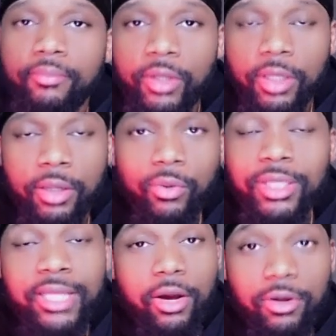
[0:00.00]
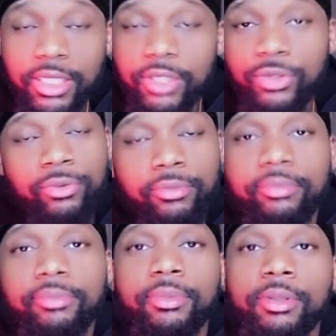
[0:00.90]
What is that going to lead to?
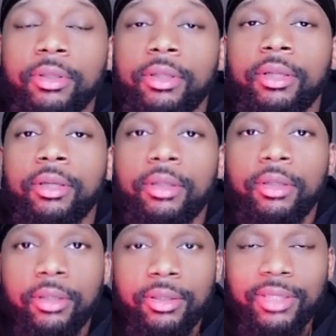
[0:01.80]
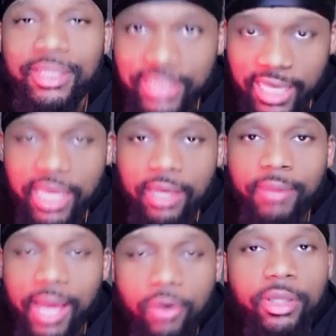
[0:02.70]
The same
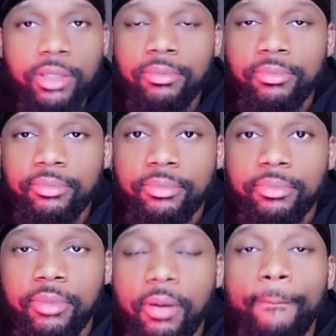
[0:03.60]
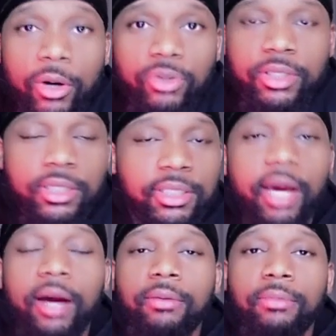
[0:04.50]
outcome most of the
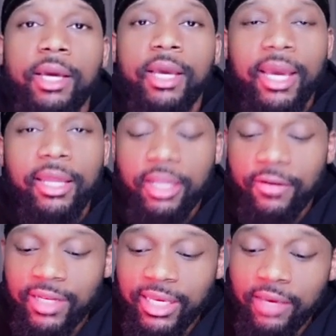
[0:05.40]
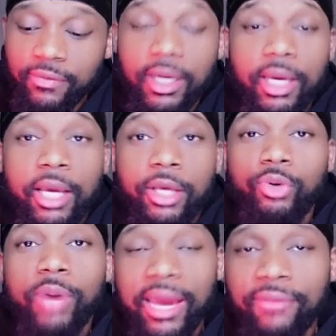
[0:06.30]
time. And then if you
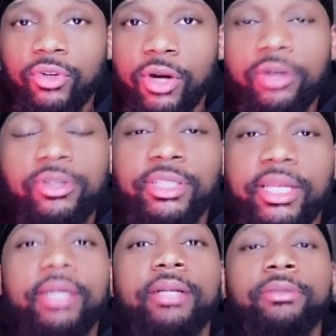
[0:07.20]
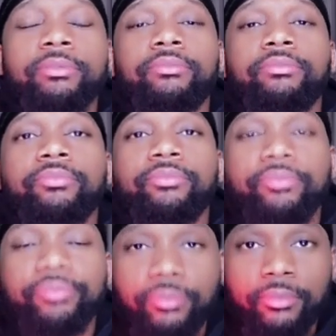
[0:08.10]
have to understand
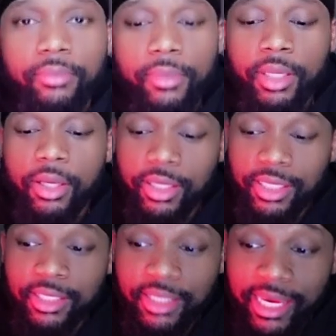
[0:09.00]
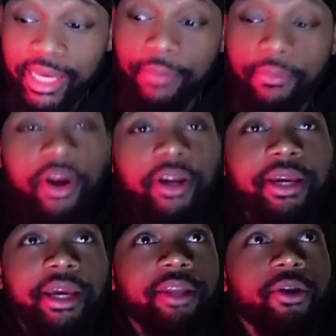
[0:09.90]
the dating market
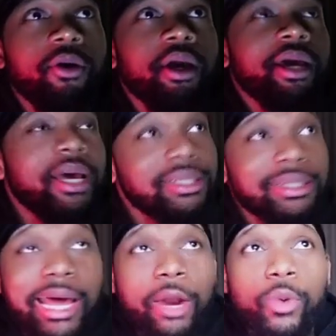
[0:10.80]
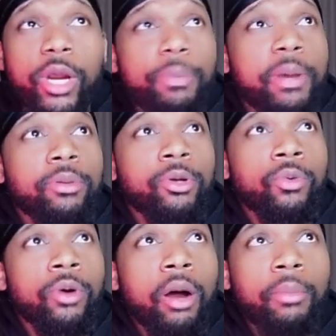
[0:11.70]
and there's a lot of weird people in the
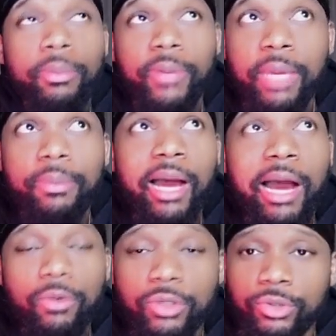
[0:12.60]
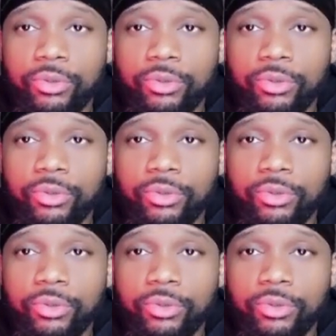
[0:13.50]
world. I'm going to keep it hot with you.